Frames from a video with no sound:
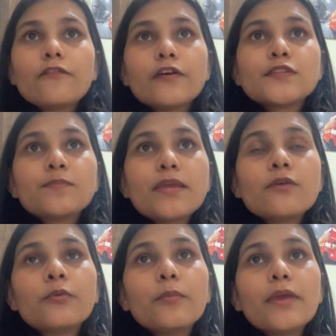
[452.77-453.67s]
if I
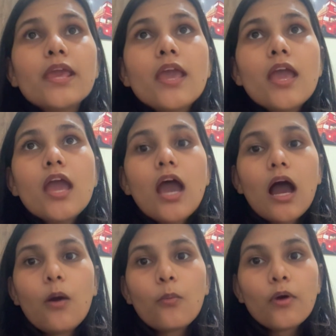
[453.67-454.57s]
speak, would be
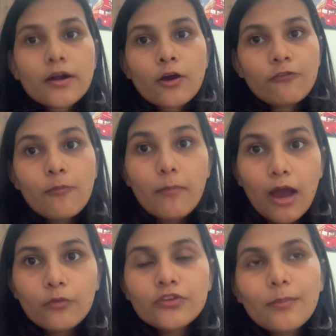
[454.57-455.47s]
word of
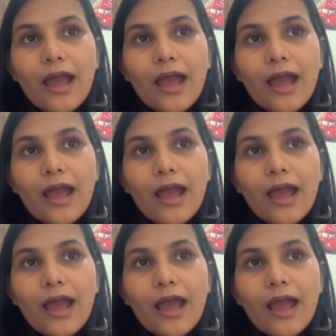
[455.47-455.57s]
mouth.